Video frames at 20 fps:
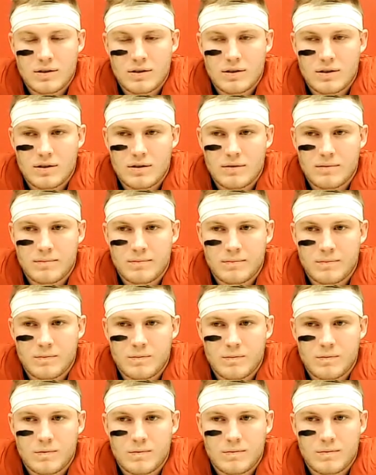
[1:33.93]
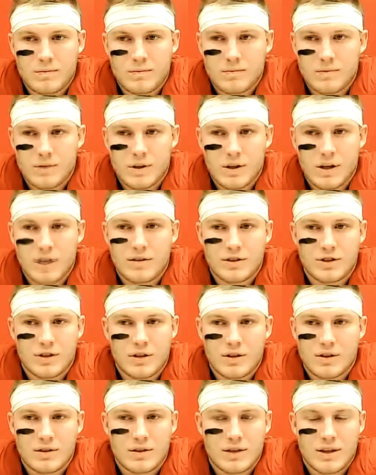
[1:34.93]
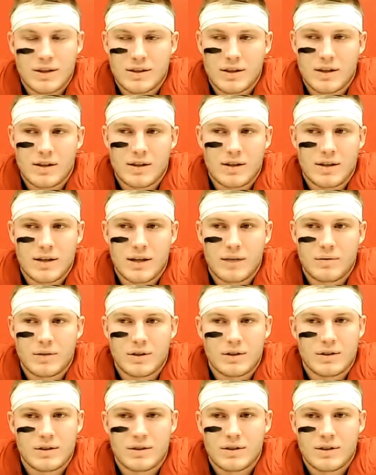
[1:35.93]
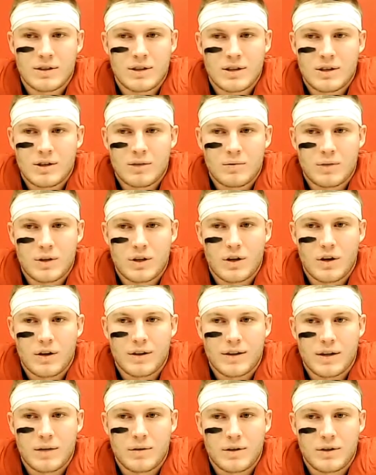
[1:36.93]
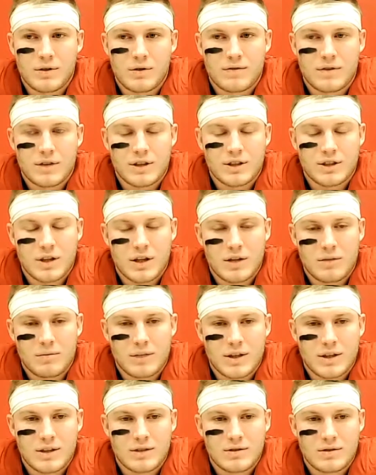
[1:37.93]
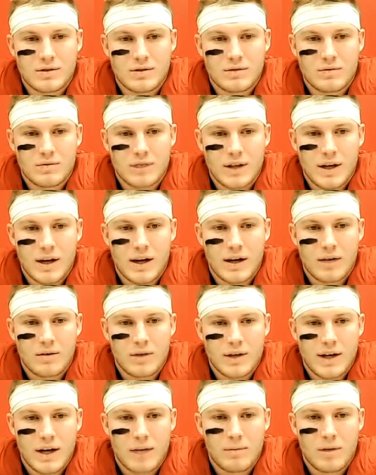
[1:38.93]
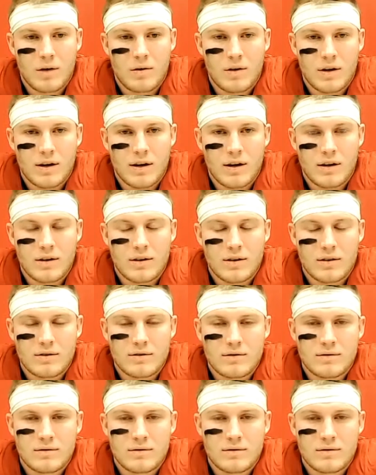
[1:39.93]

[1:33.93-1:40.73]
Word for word: Um, we love each other. At the end of the day, we we go out there, we do it for each other because we care. We care about one another.